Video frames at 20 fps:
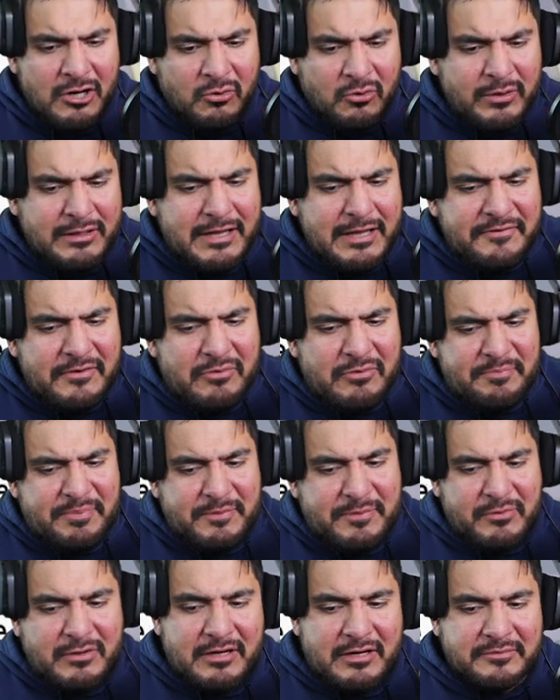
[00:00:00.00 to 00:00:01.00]
We love it when
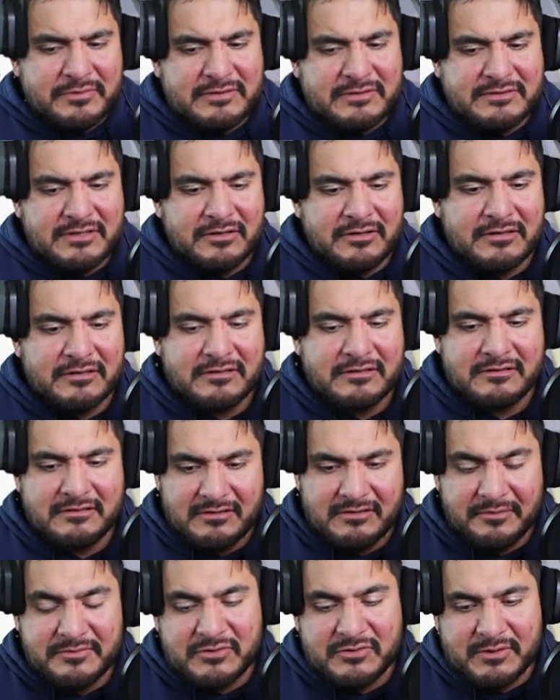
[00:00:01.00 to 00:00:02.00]
people come to
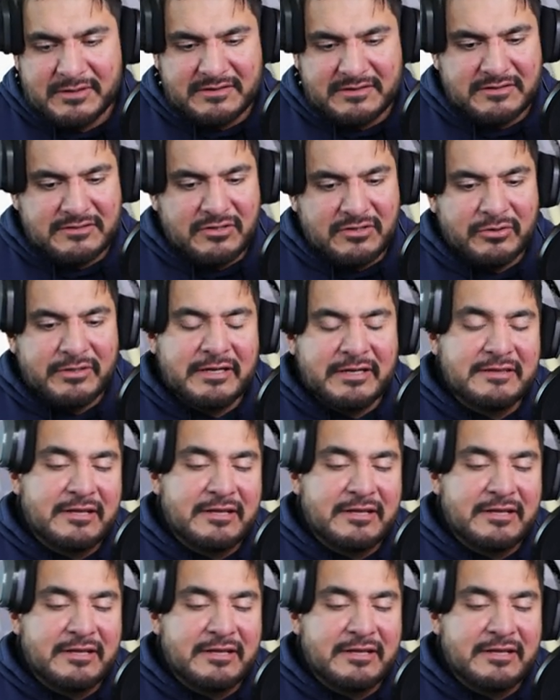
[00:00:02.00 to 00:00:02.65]
come to us to donate